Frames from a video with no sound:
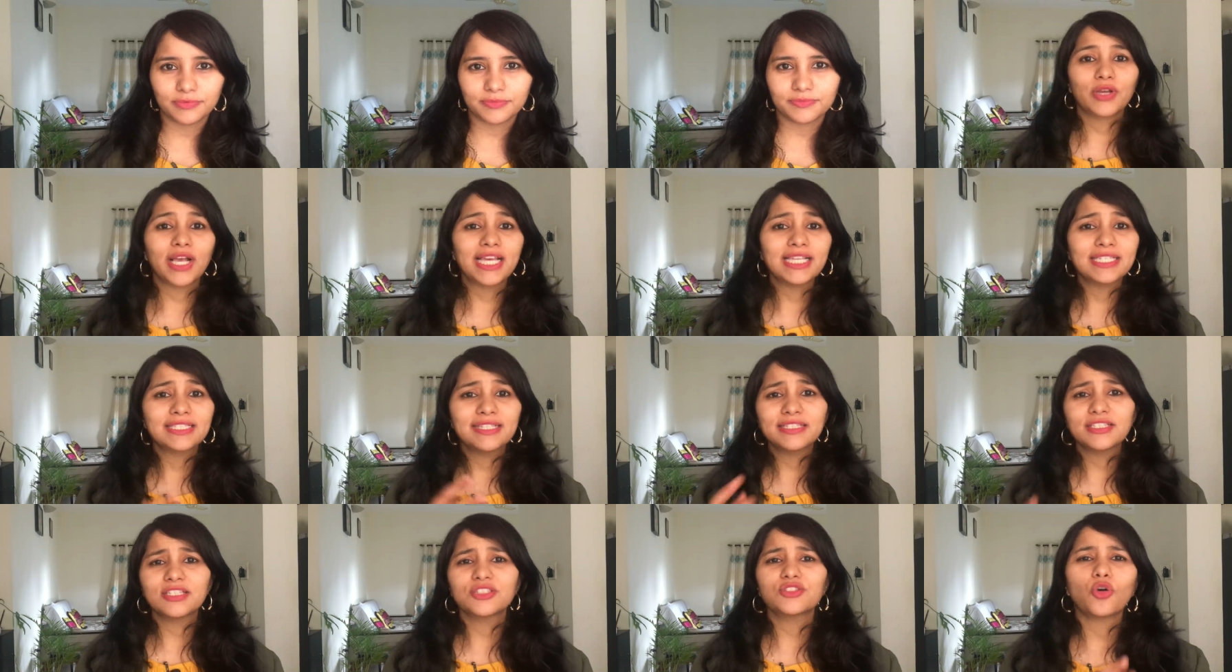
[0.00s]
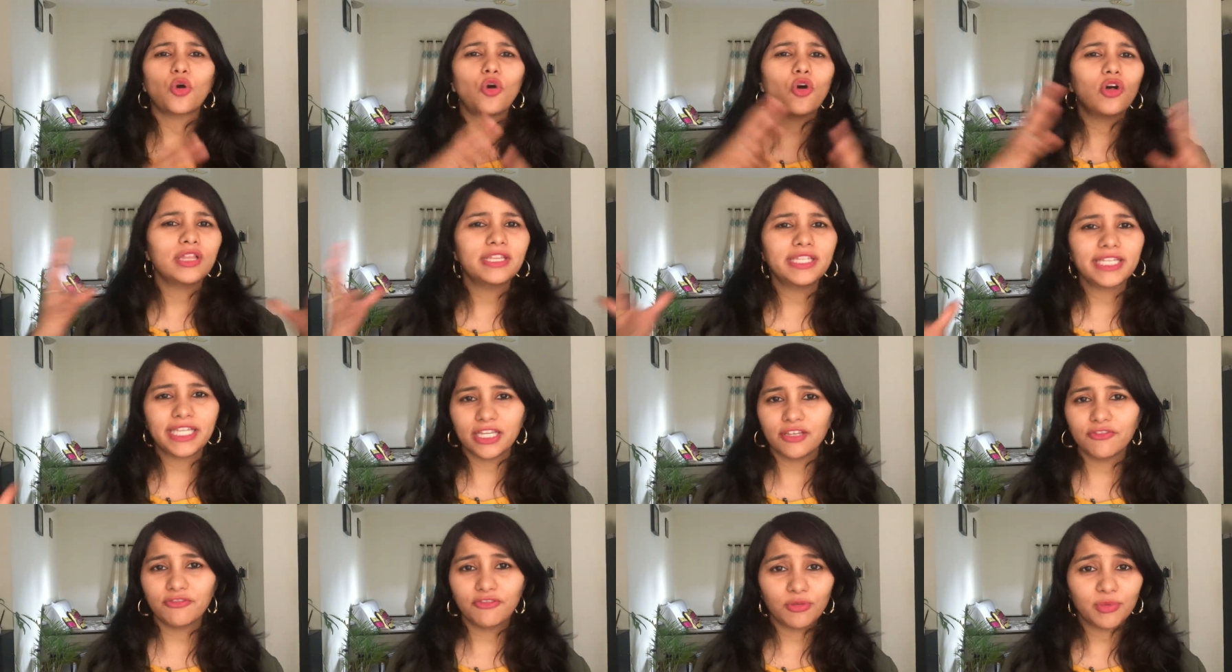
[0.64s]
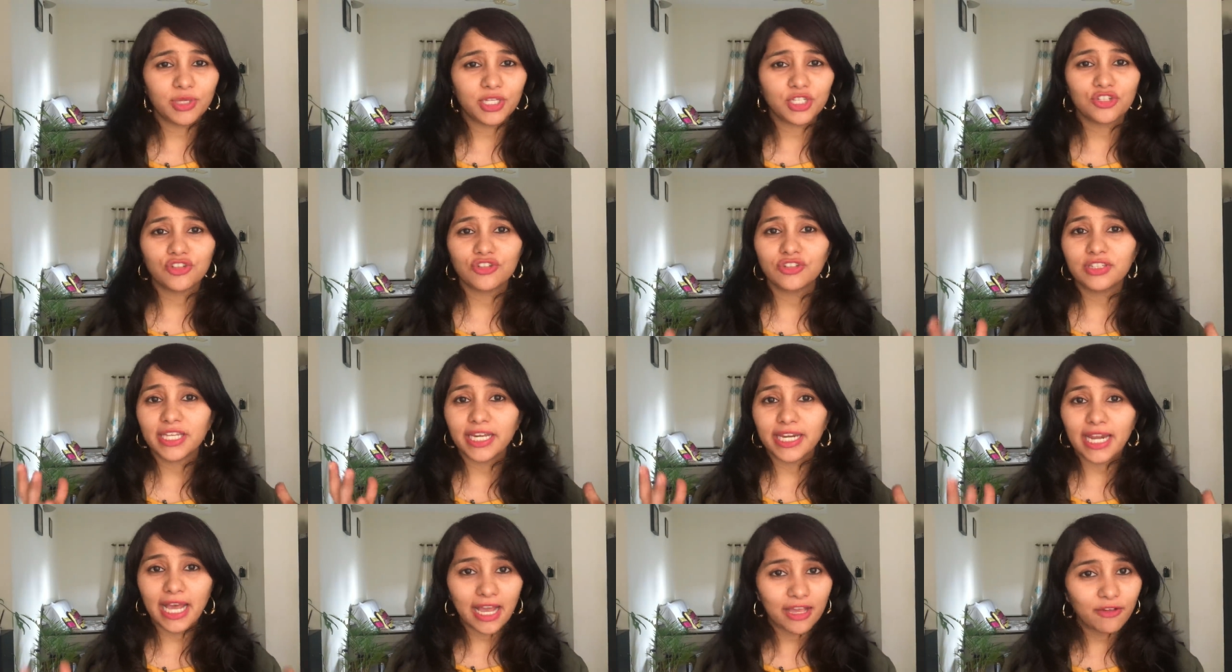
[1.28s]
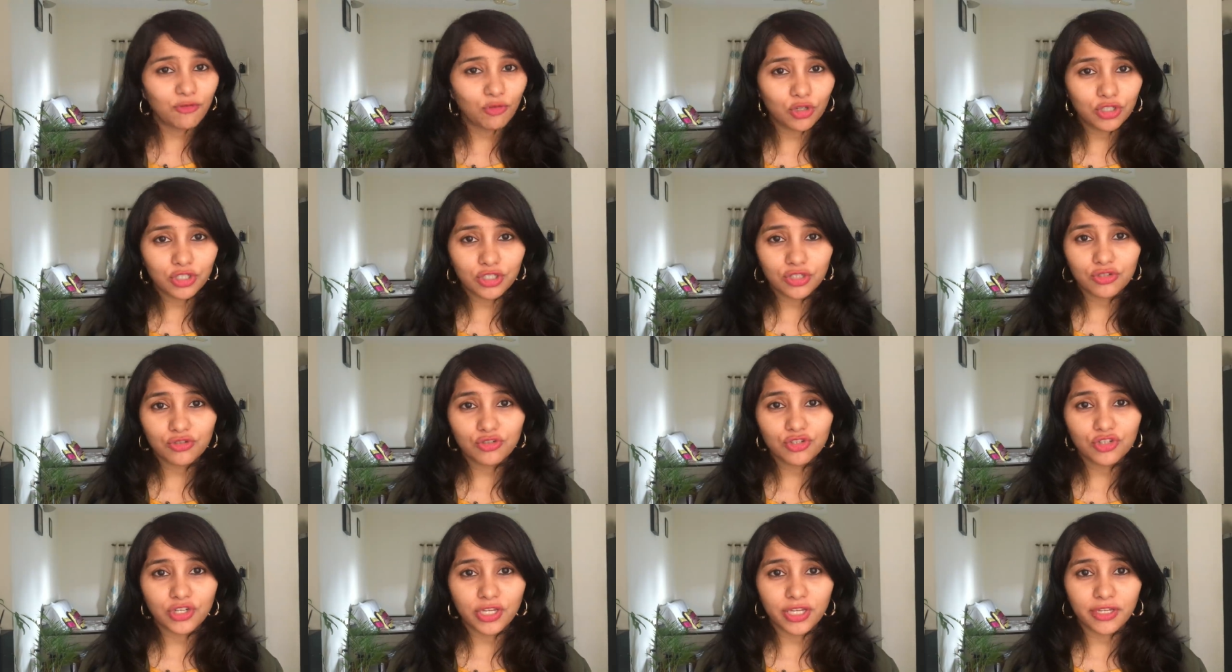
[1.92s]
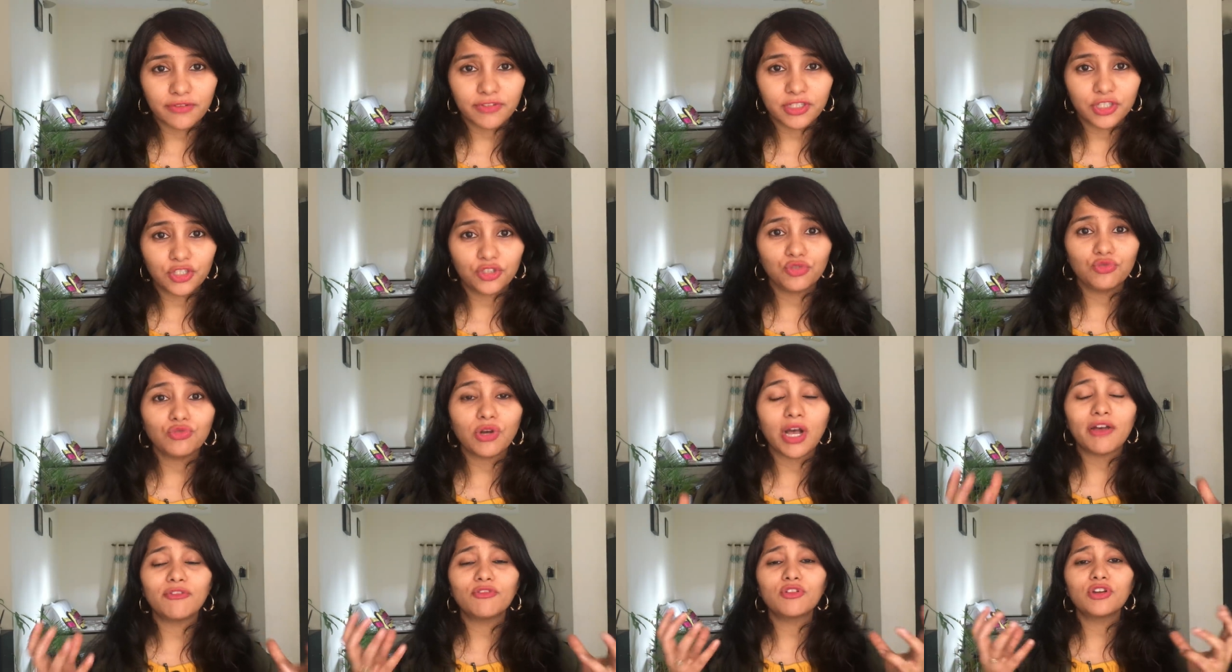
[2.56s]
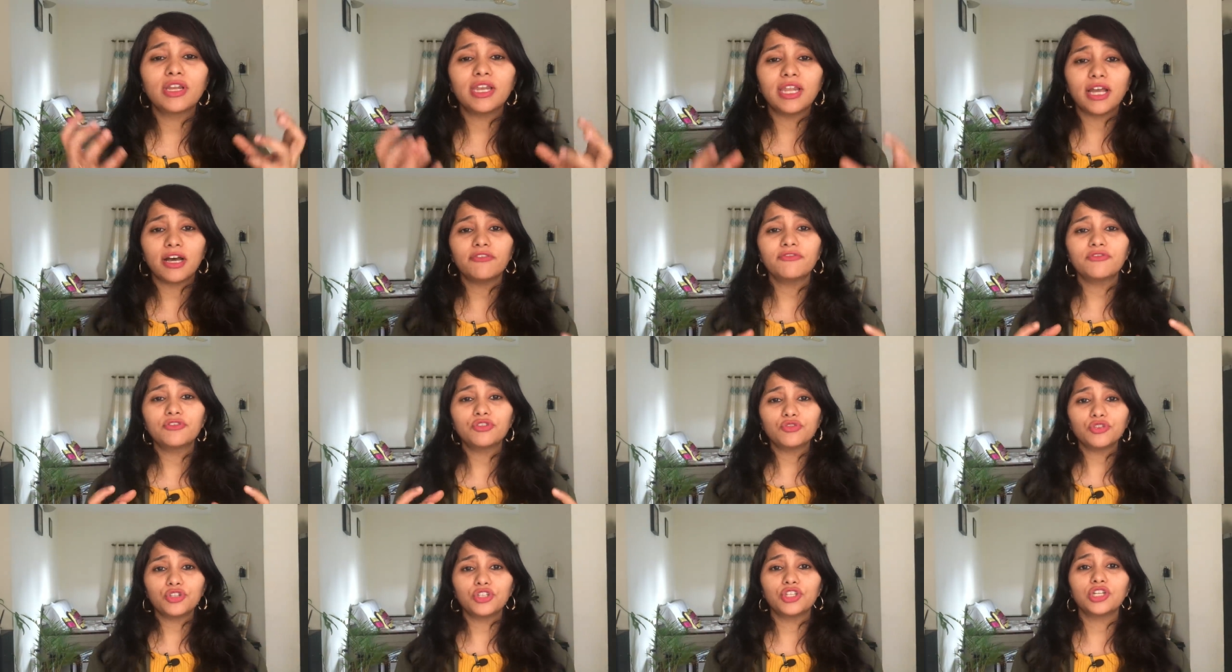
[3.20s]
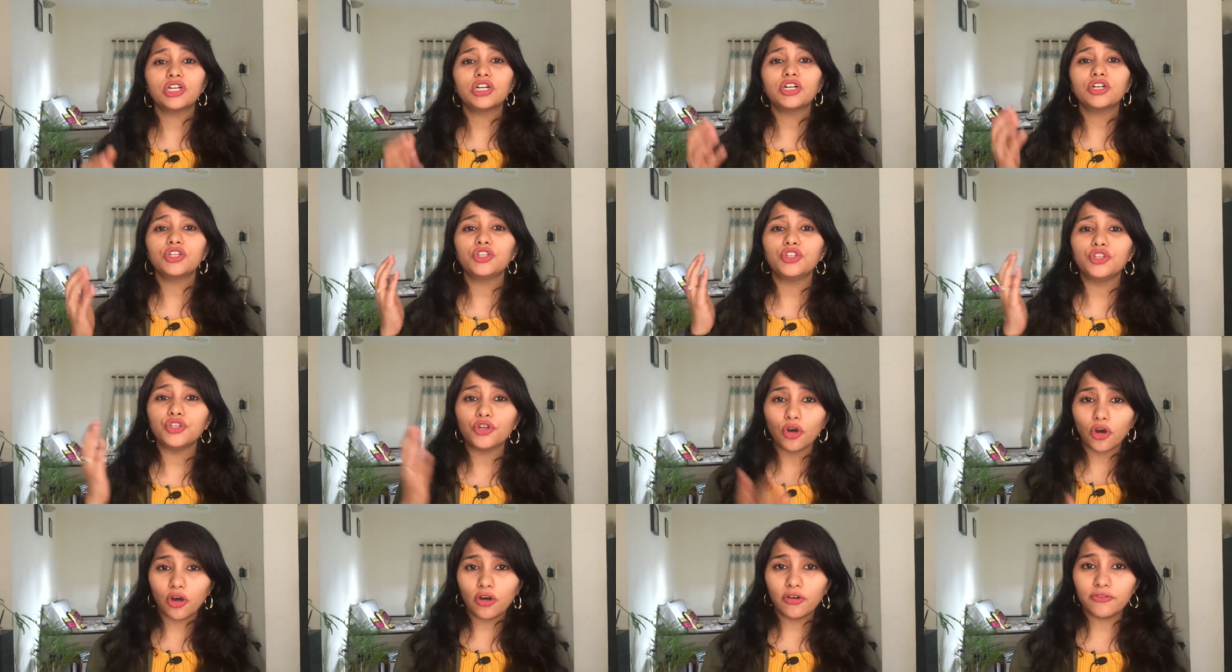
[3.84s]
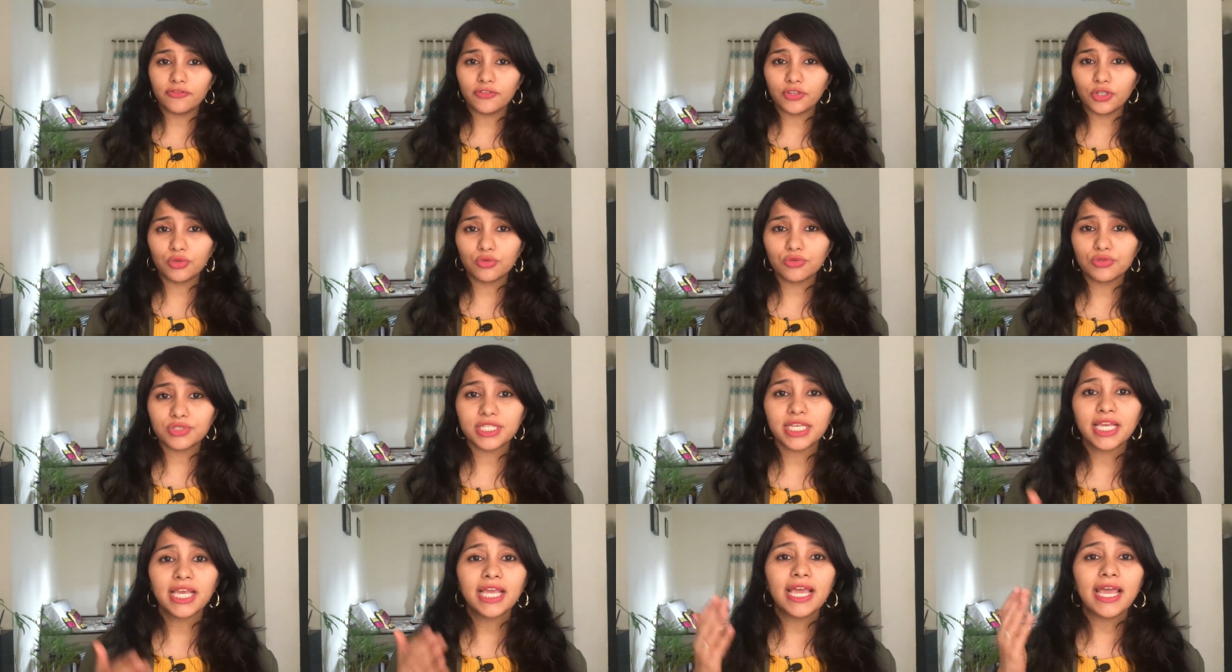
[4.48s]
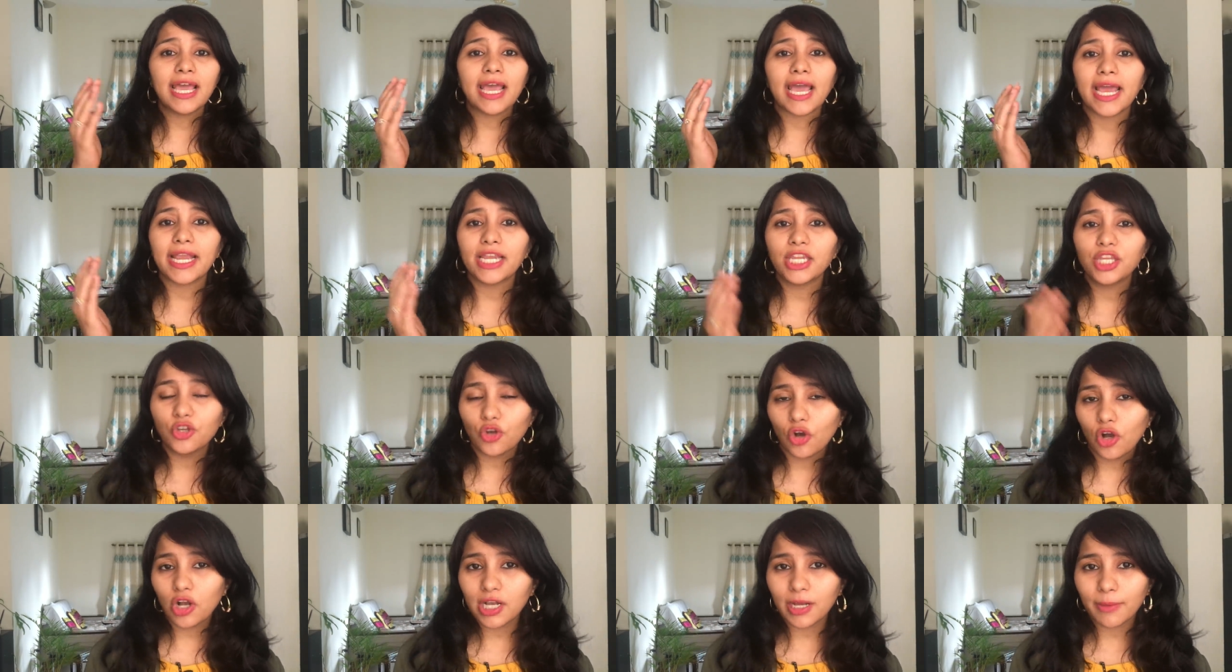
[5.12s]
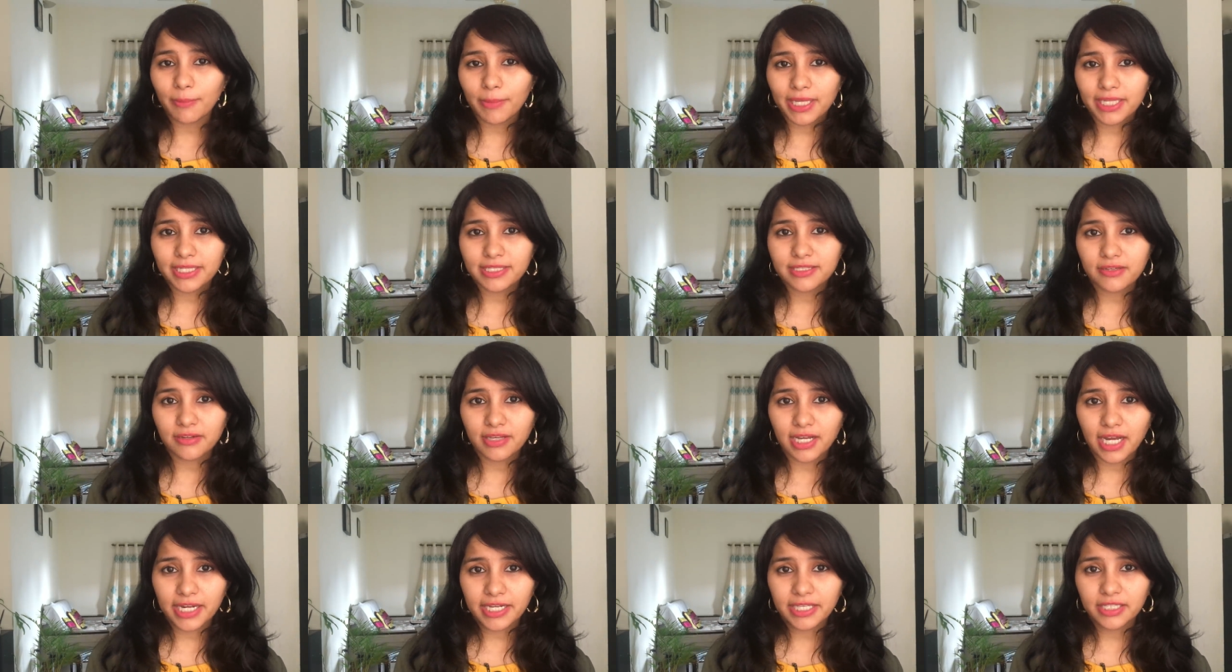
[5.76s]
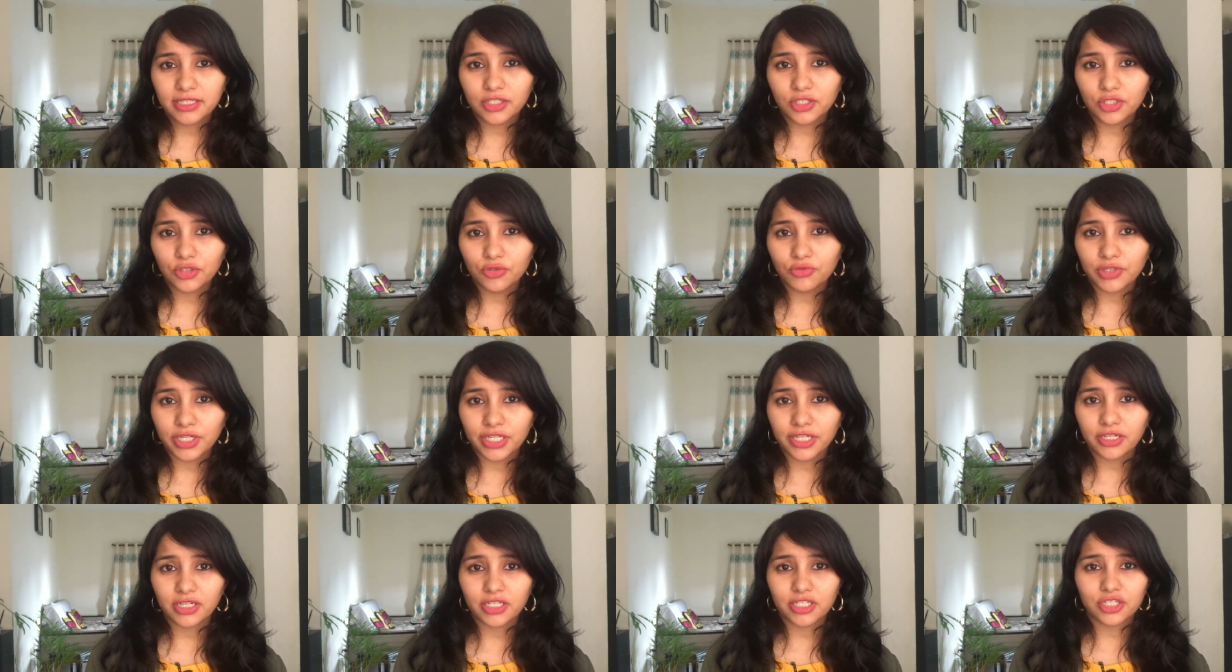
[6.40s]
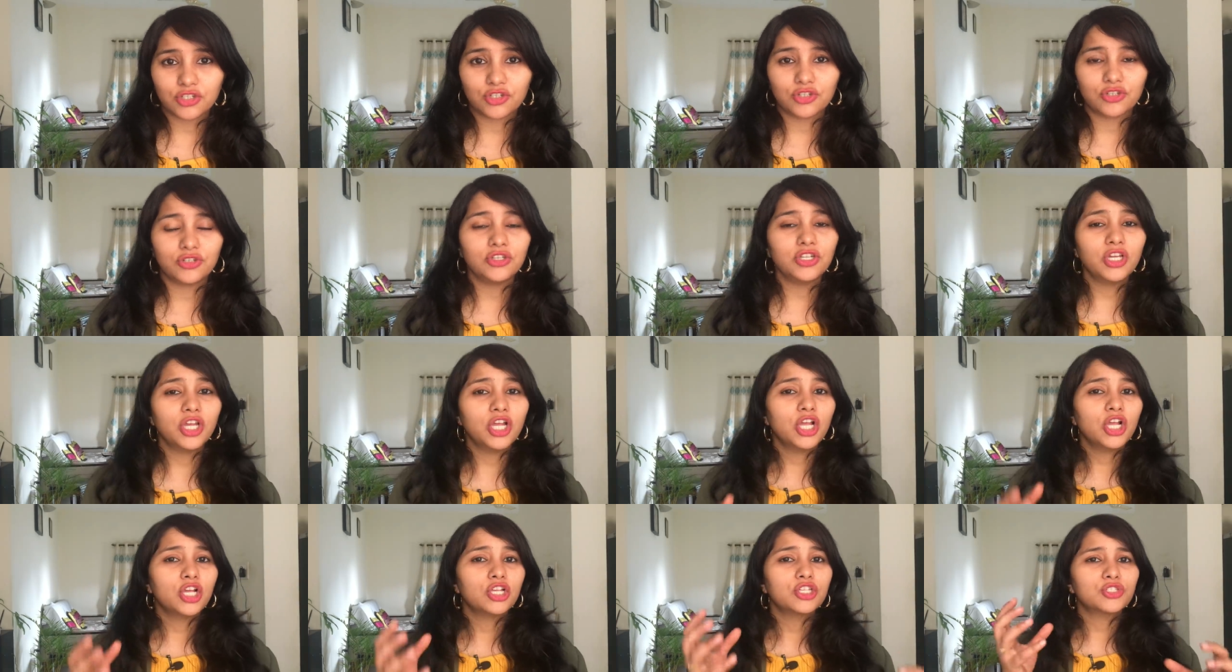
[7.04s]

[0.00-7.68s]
So guys, this is all the information that I wanted to share with you. I would love to hear your views and your comments regarding the new regulation.